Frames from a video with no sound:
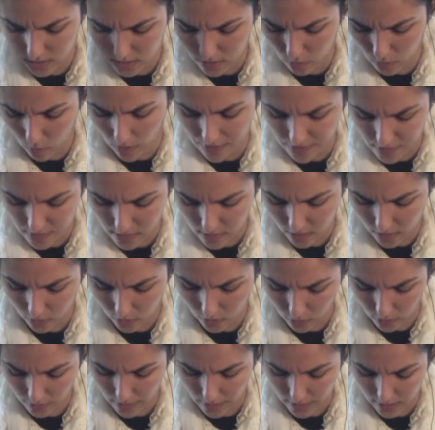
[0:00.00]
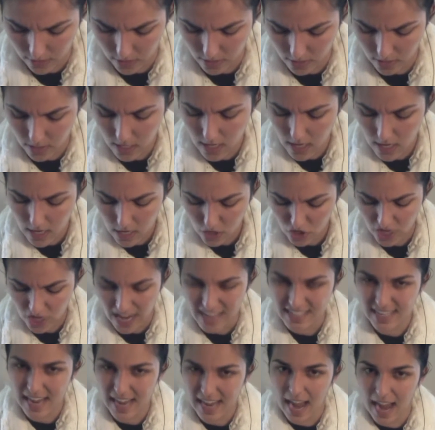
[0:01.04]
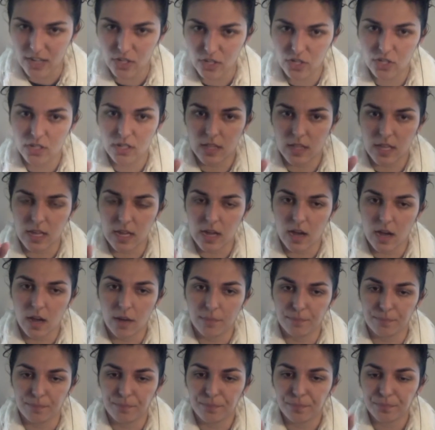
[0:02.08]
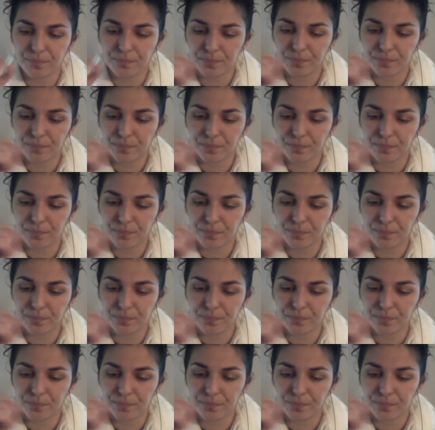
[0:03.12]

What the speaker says: the girl that she attached I'm